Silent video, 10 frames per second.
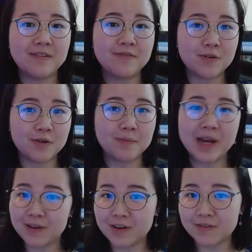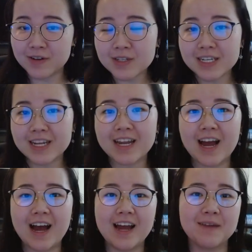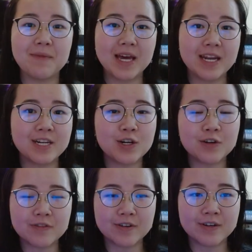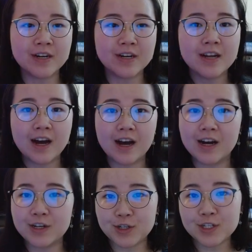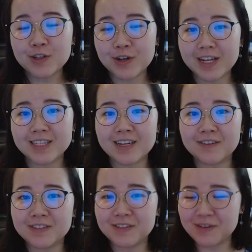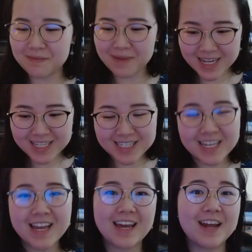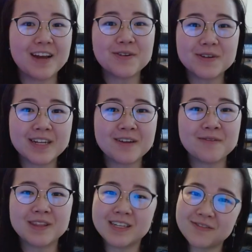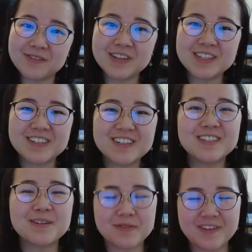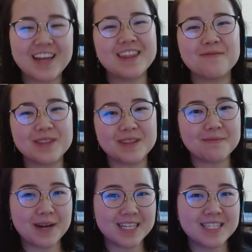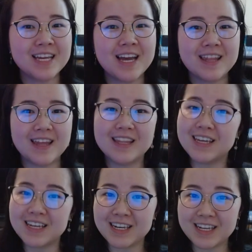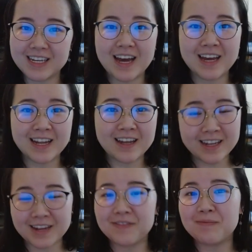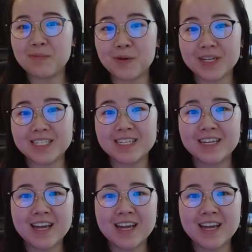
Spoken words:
for my university. I manage over 100 strains of different mice, and I coordinate with the different researchers to provide them with the mice that they need at any given point.